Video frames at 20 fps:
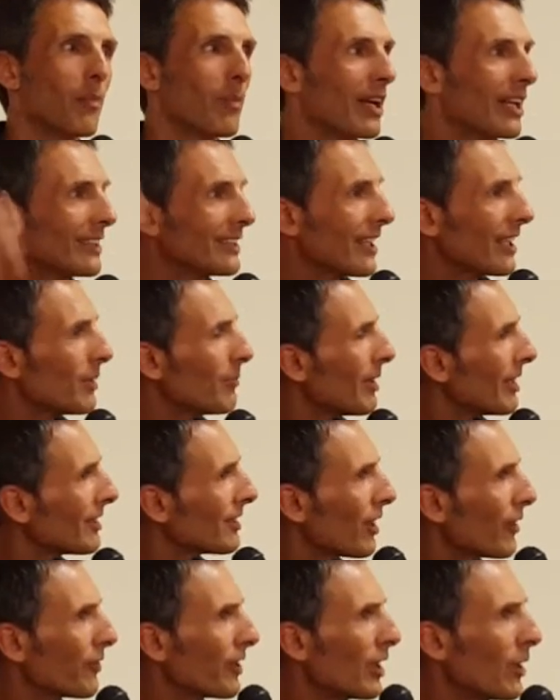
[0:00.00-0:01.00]
But I said to
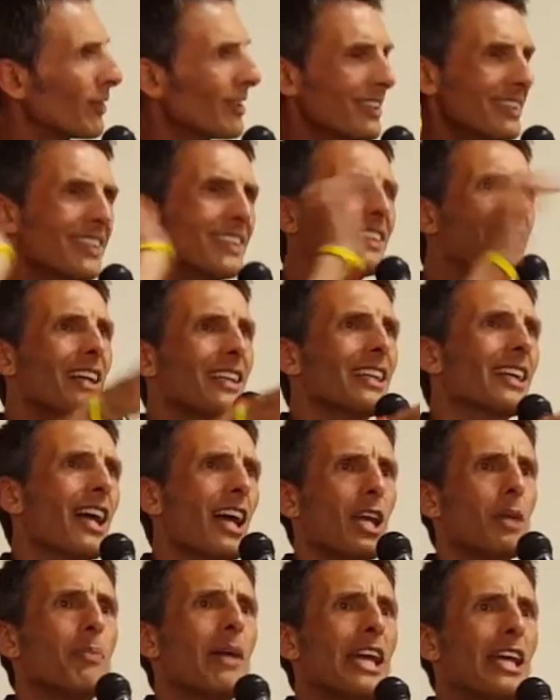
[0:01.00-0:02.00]
myself, You know, this is not the
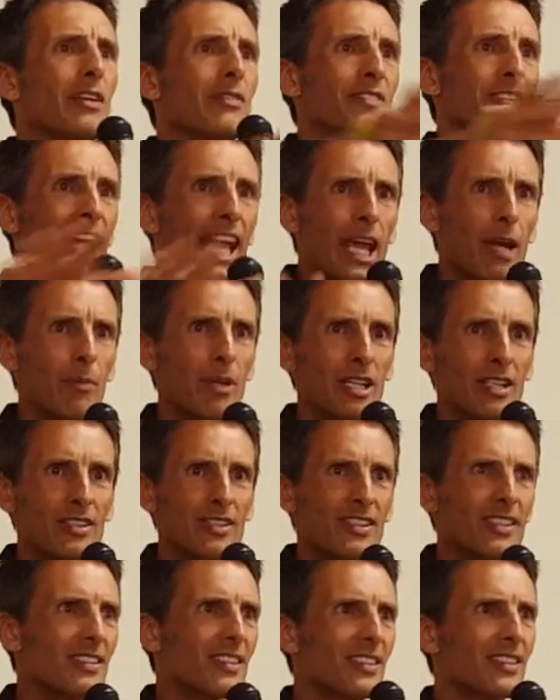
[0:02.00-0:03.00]
kind of pain of
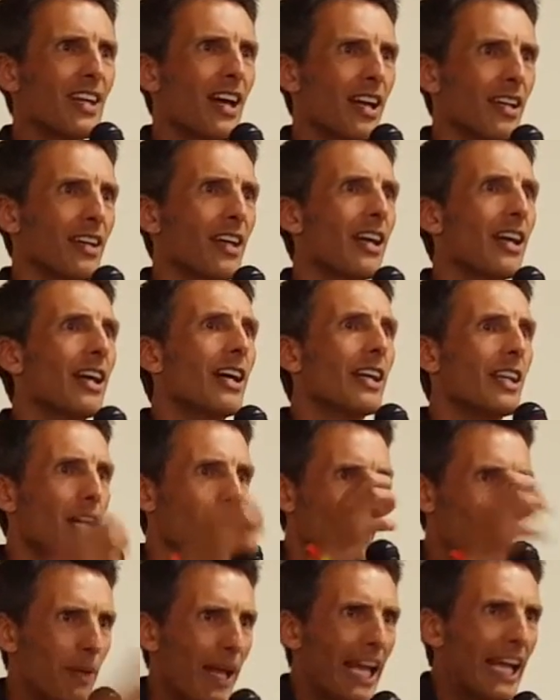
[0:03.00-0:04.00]
damage. This is not
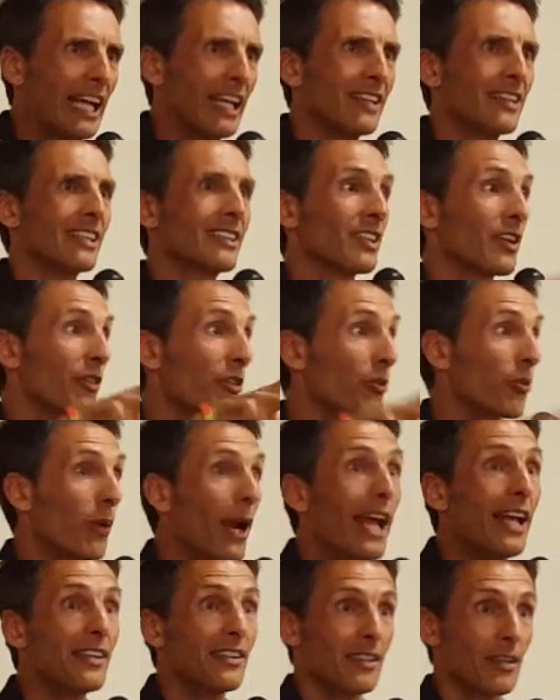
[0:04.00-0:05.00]
a pain that's a
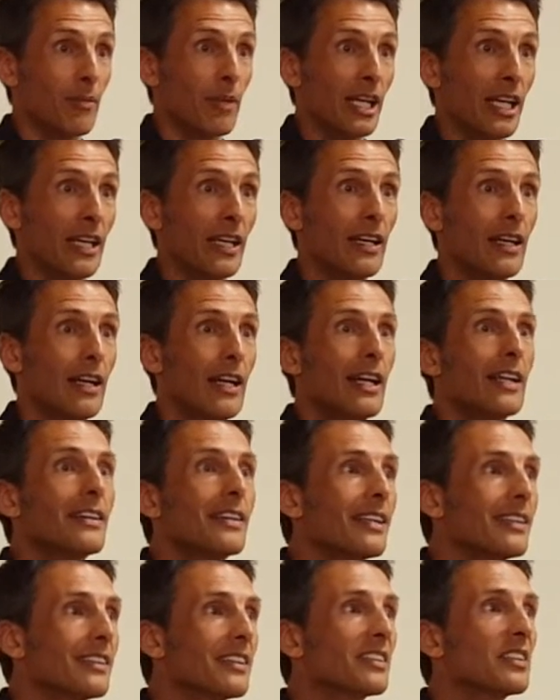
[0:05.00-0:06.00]
threat to me.
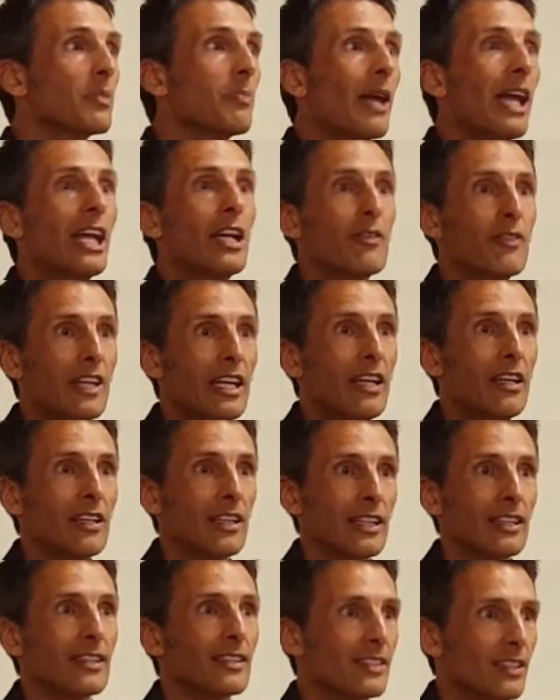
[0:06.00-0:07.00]
This is the pain of
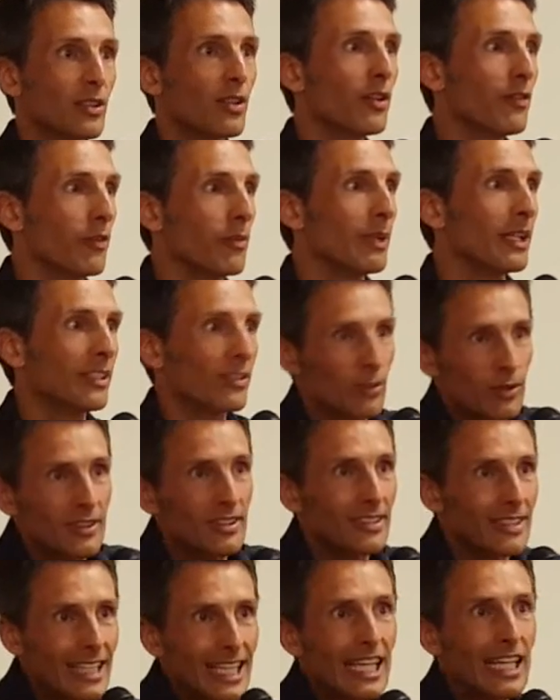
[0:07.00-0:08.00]
healing. This is good for me. So
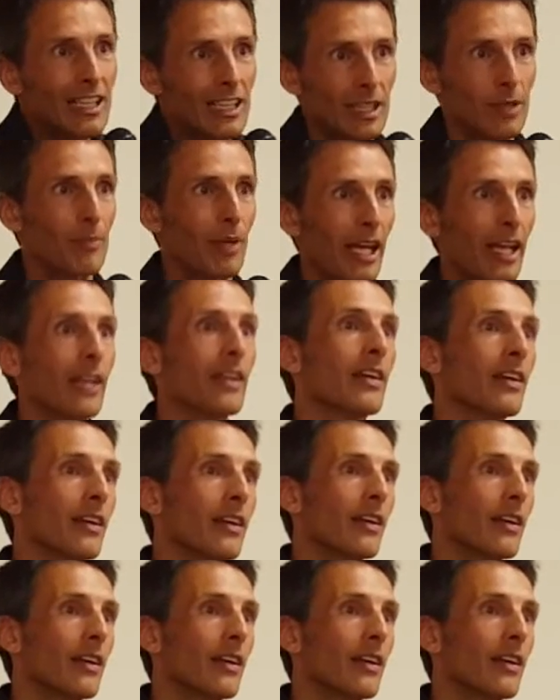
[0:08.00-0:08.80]
this is the healing pain.